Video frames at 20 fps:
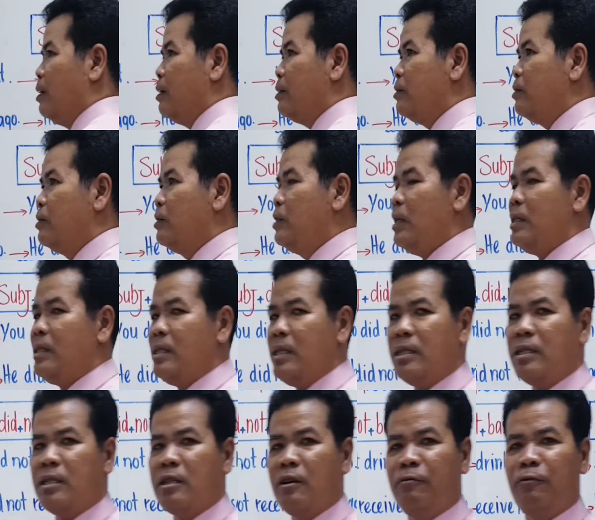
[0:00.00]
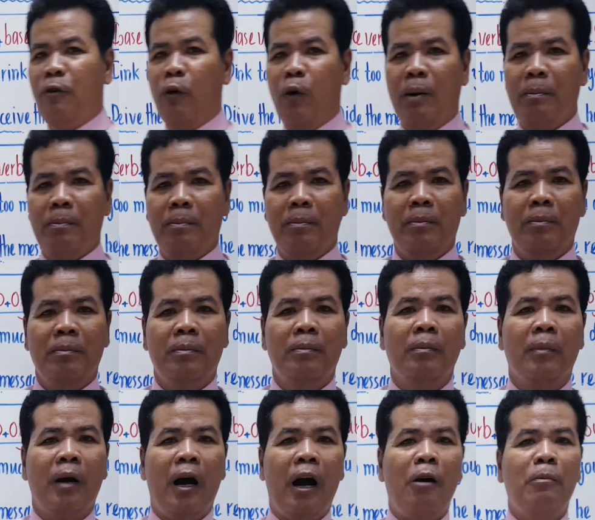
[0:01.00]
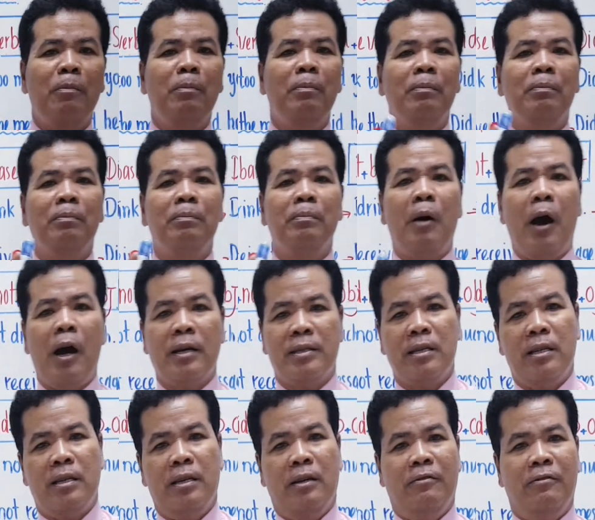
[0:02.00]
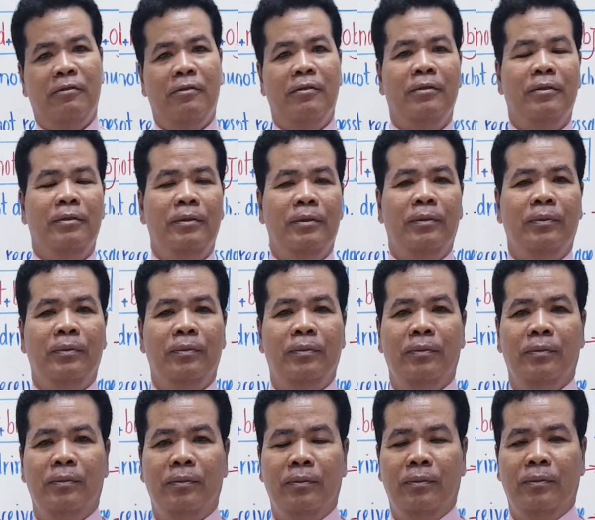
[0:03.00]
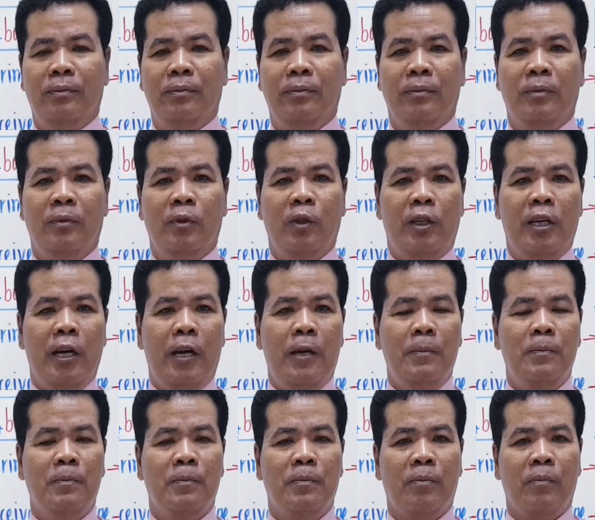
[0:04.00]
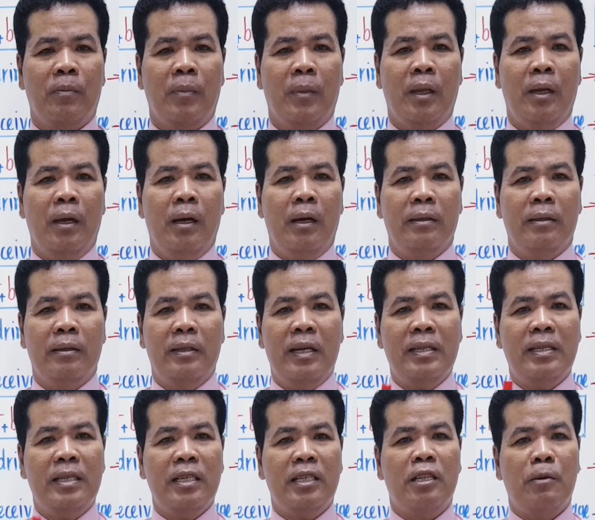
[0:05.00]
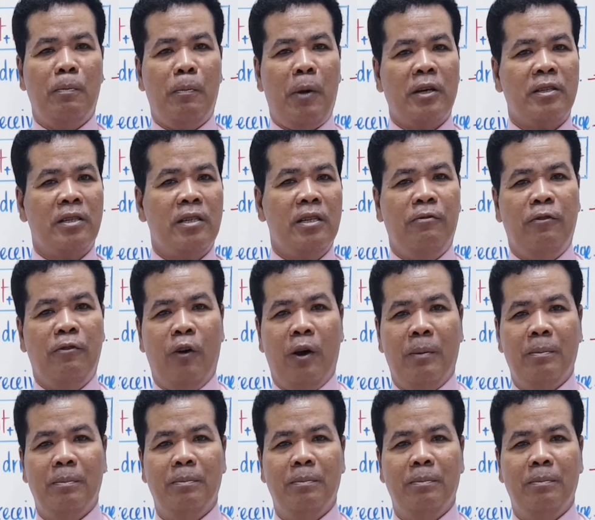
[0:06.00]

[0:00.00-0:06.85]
This is the form of positive. Okay? This is the positive form.